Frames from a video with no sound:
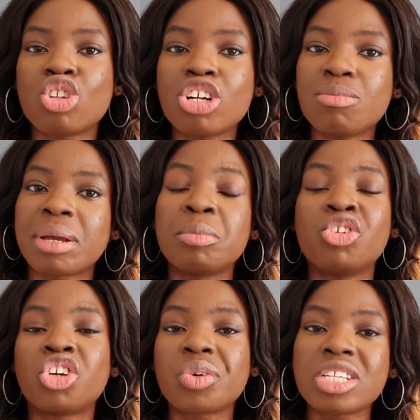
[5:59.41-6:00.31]
done by
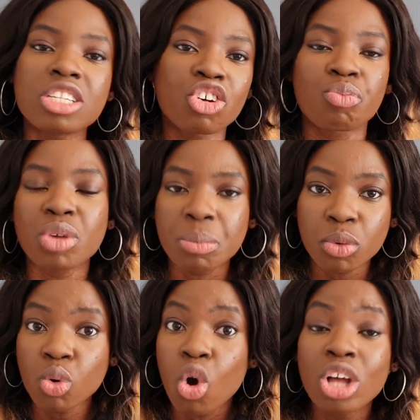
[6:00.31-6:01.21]
majority of
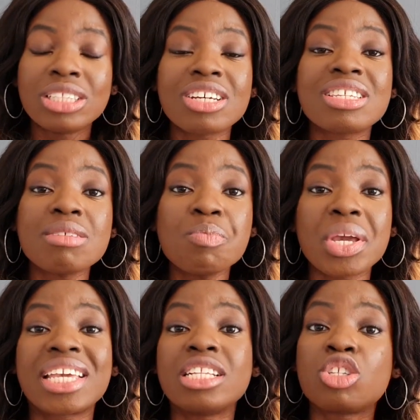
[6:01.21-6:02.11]
people doesn't
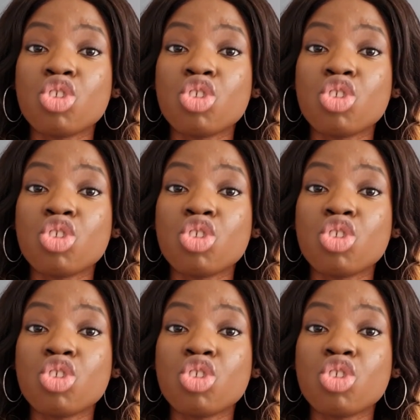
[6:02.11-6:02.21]
make it